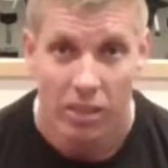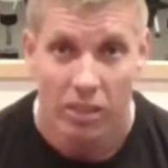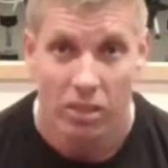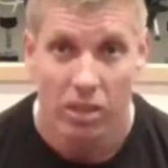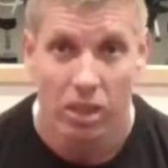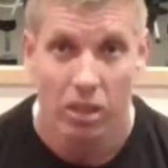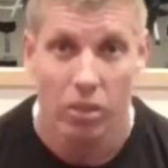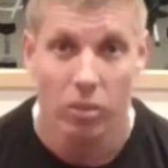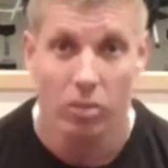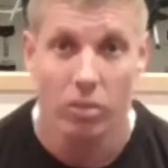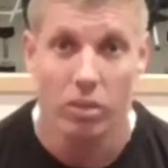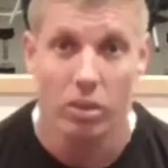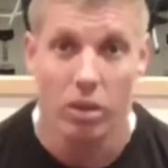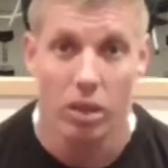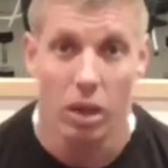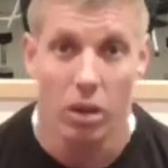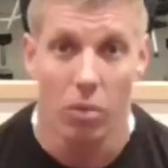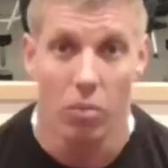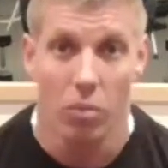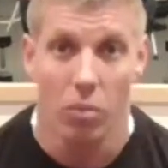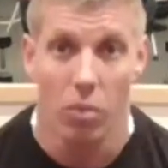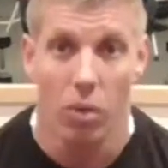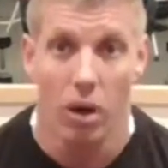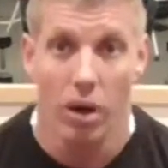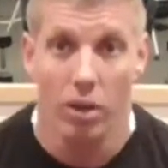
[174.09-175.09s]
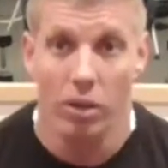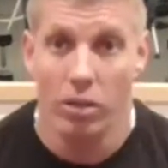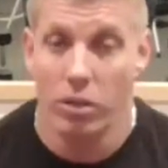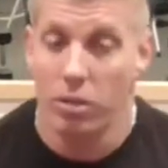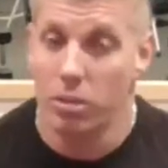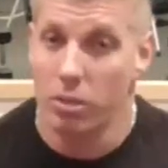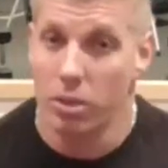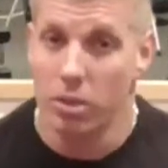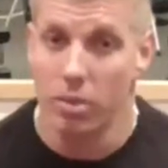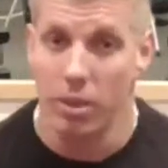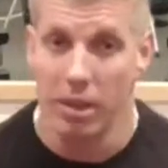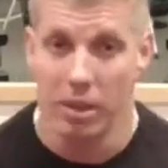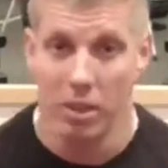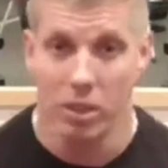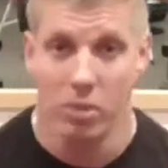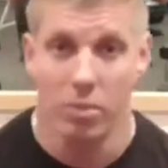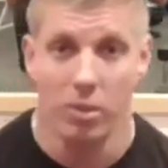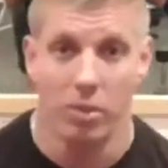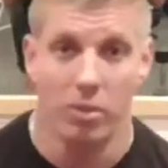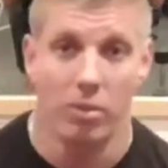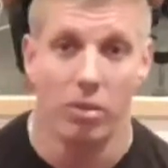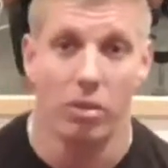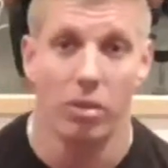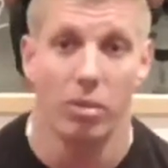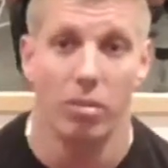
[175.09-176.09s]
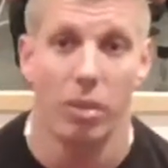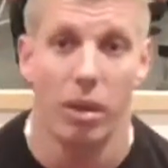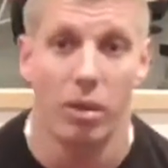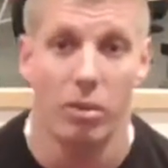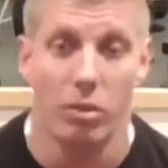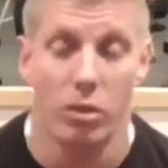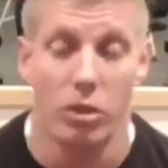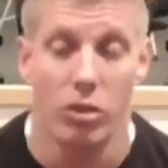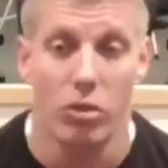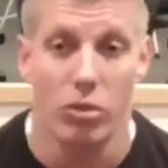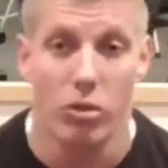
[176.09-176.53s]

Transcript: So don't worry so much about Smiths at the moment,